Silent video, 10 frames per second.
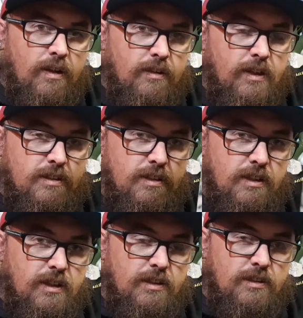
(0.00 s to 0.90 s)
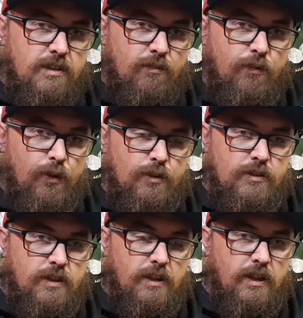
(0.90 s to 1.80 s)
this is the
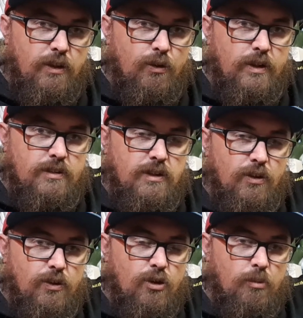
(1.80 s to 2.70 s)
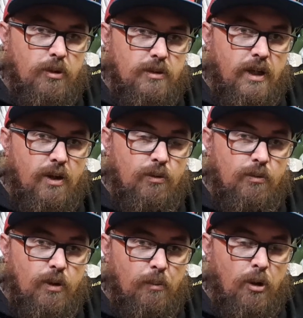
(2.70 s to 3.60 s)
first thing that you're going to see on the comic. Now
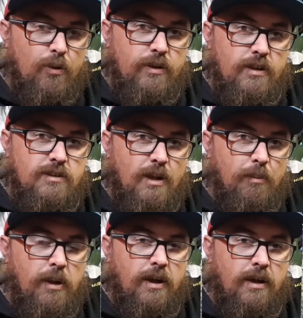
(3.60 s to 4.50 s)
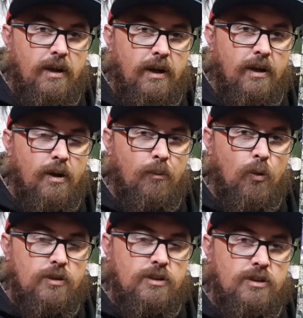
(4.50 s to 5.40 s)
I'm holding this up here and I'm
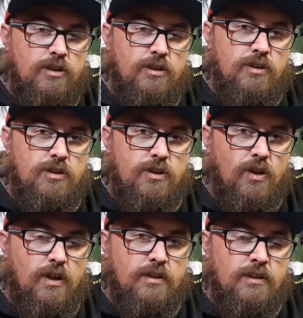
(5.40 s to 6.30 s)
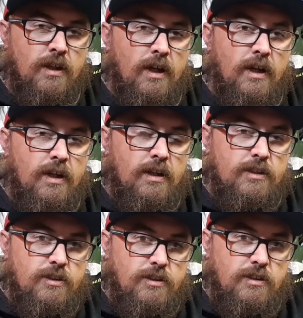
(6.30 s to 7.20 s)
wanting you guys
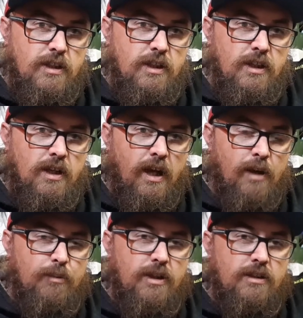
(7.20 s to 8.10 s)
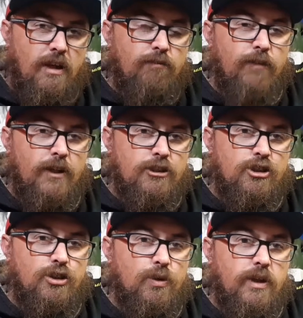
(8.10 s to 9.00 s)
to see how many defects
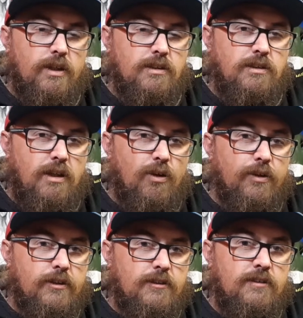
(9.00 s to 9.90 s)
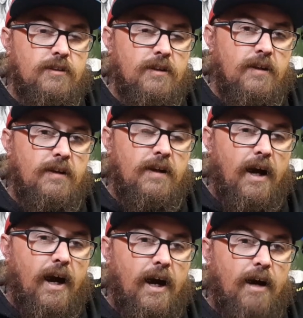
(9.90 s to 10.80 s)
you can see on this.
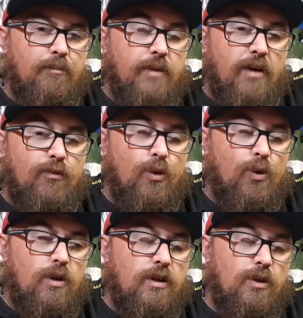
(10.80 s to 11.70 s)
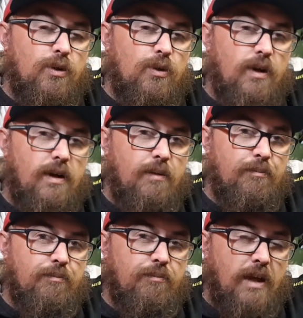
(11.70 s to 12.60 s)
Now for all of you
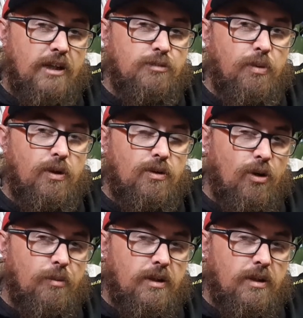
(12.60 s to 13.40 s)
expert comic